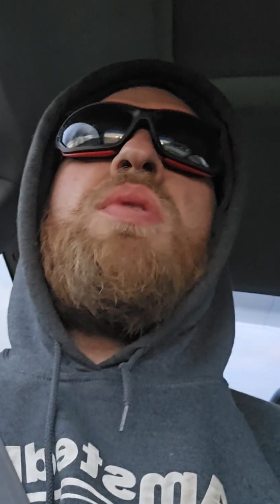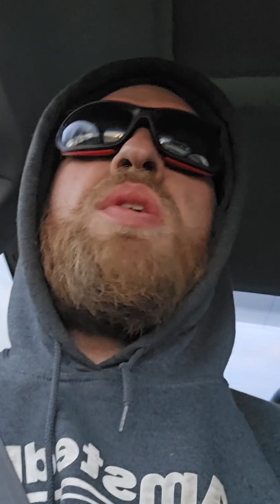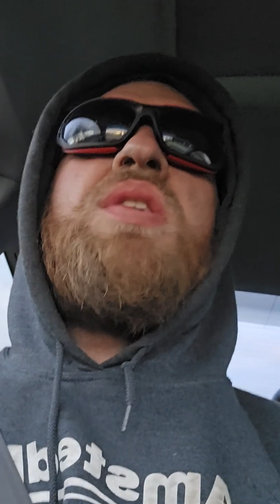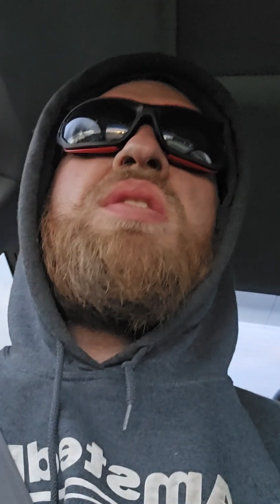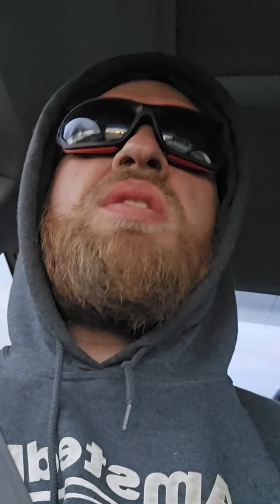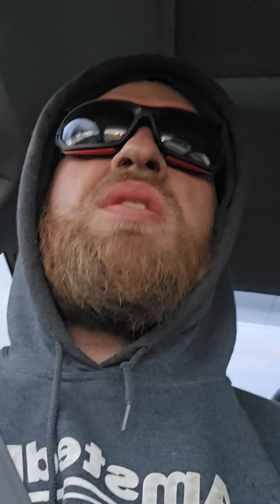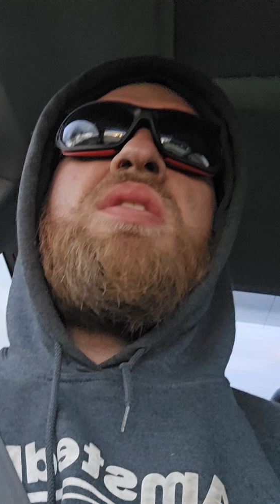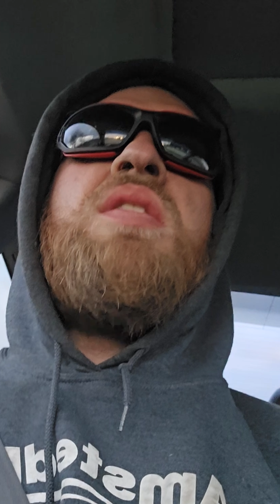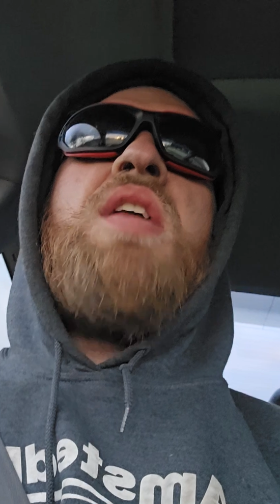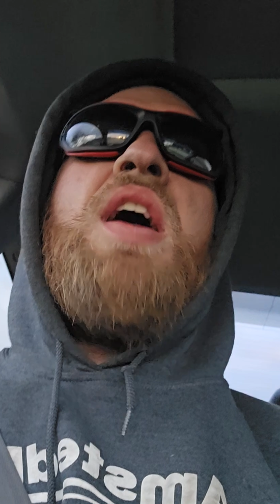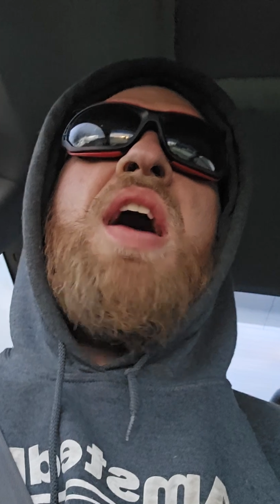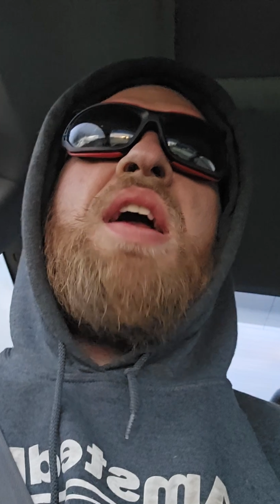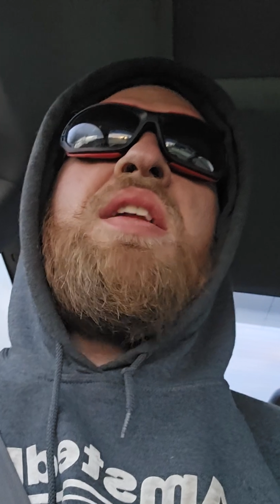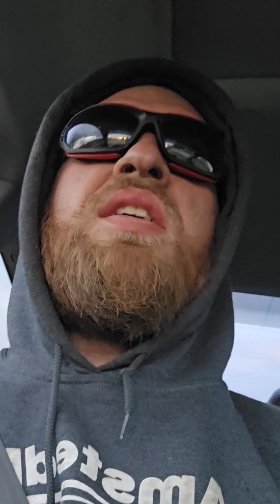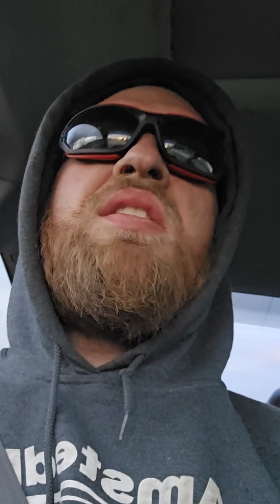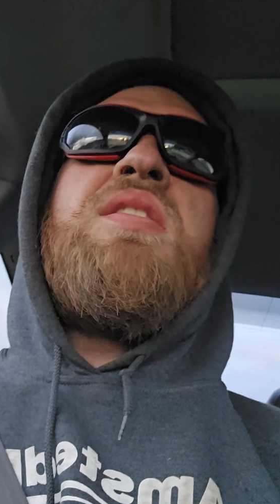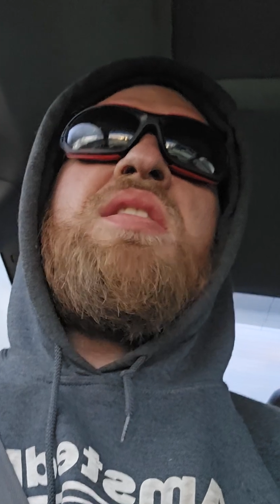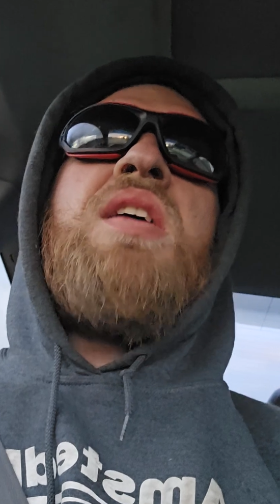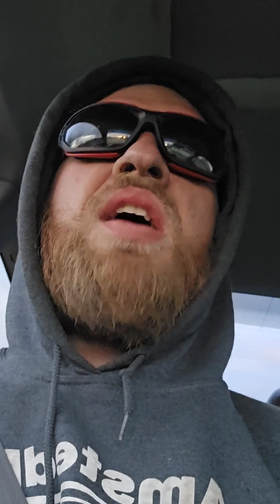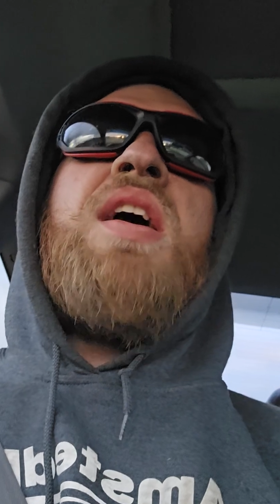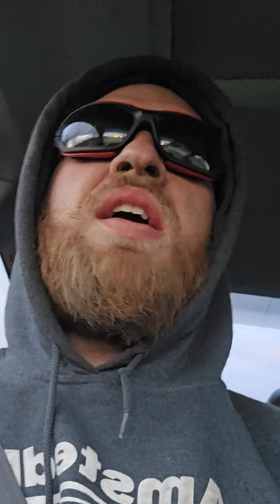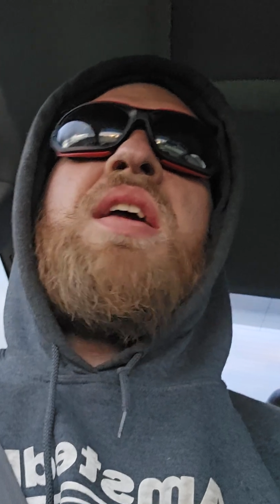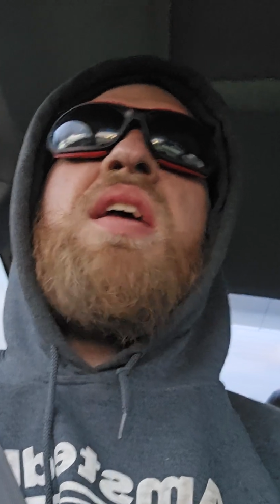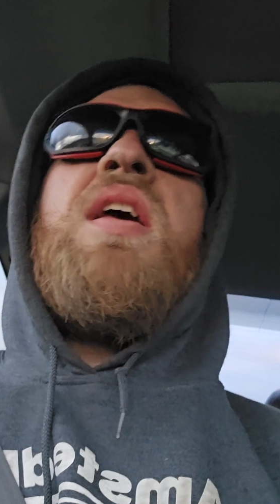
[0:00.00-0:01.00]
this and that, and
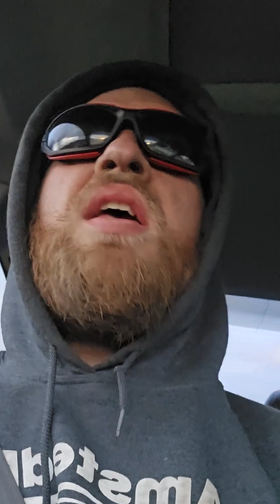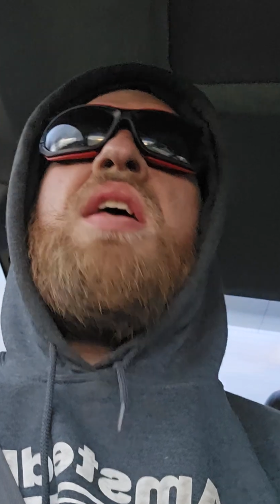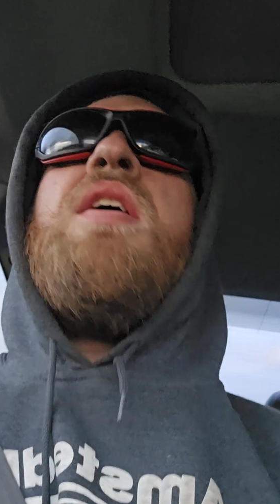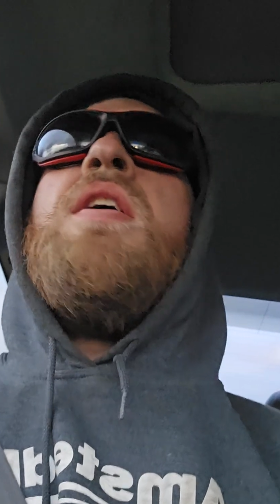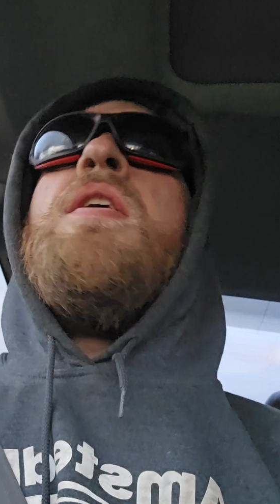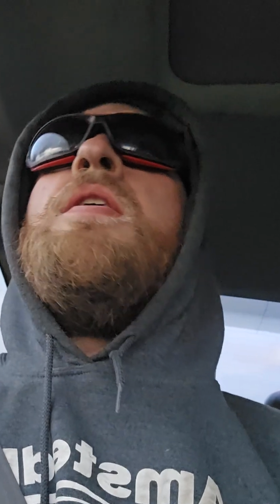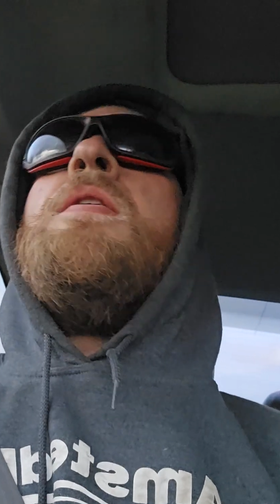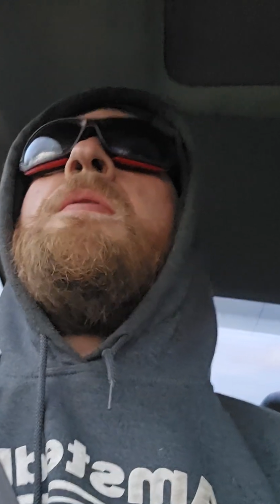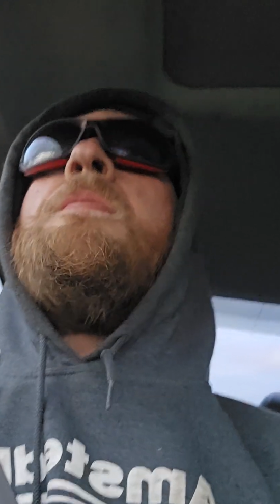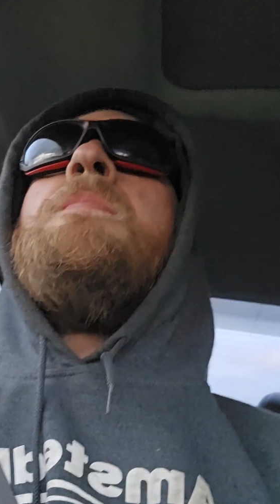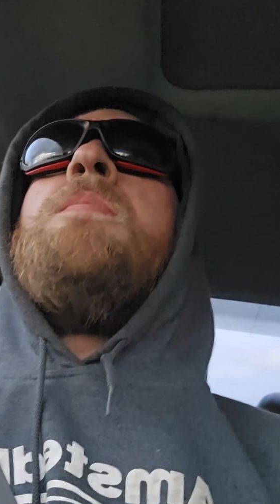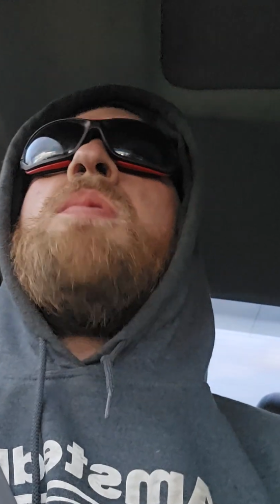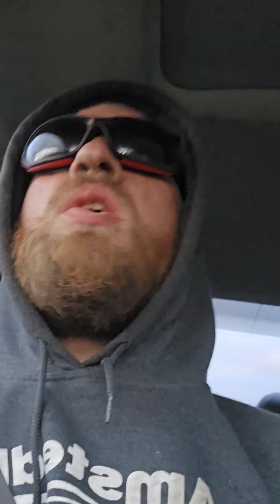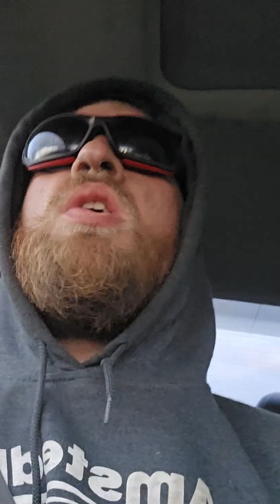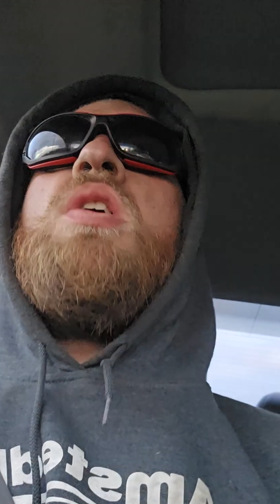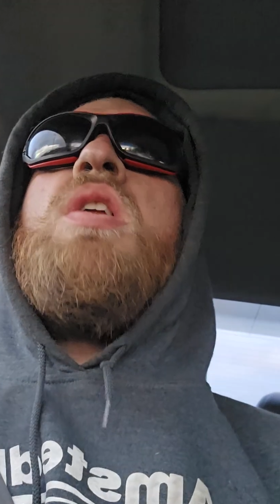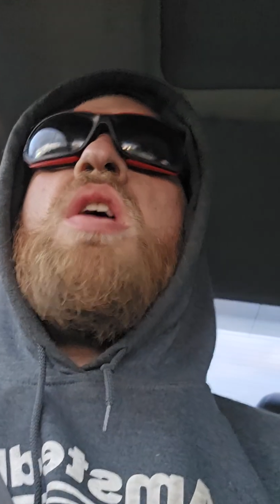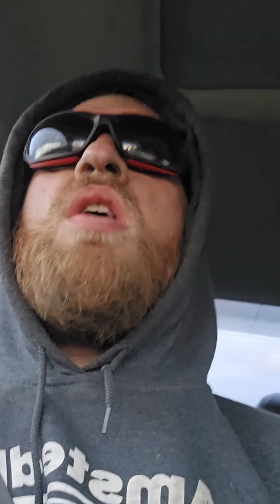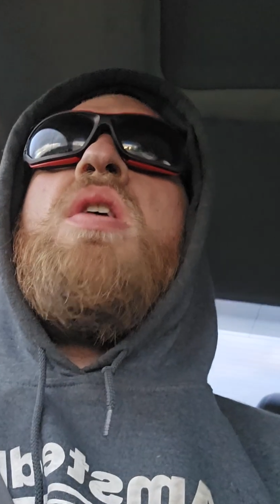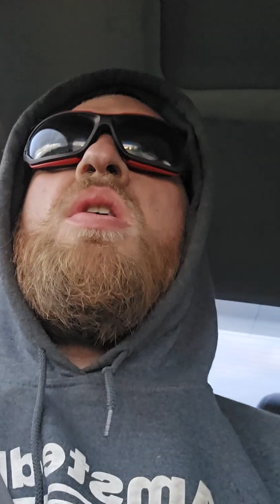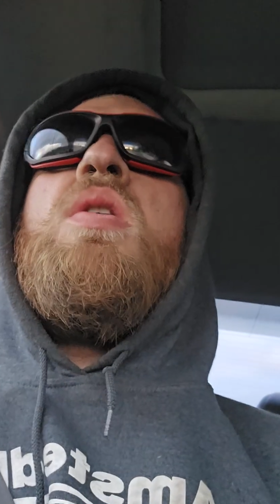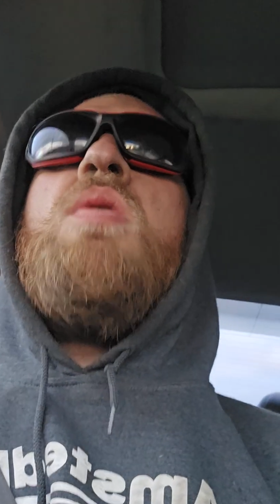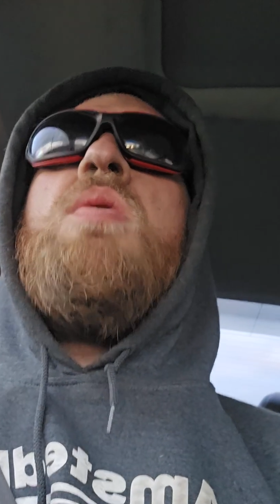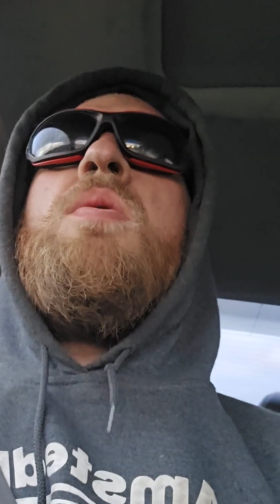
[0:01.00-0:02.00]
it's like, you
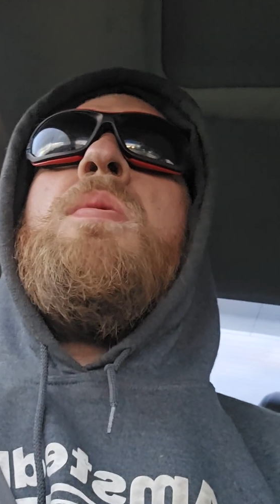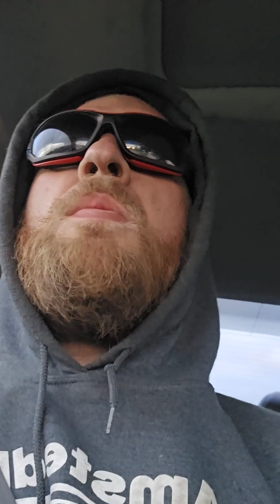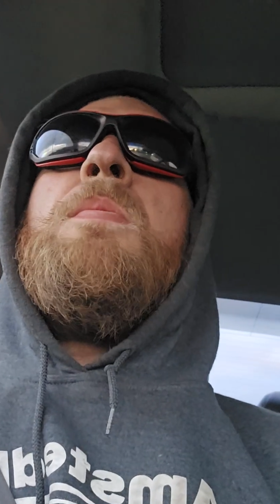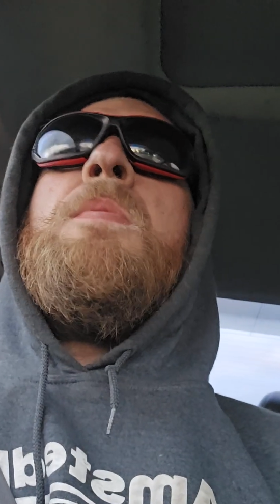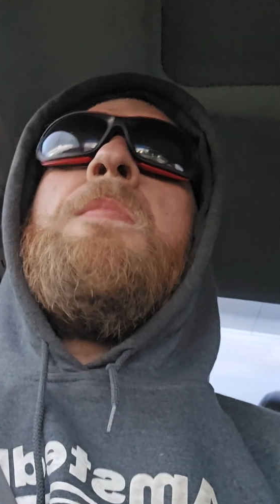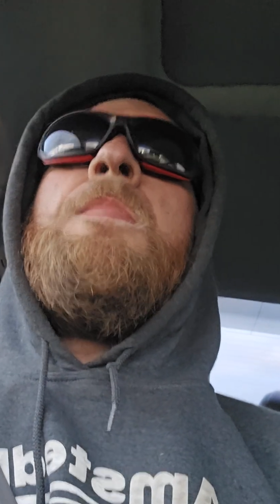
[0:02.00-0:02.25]
know,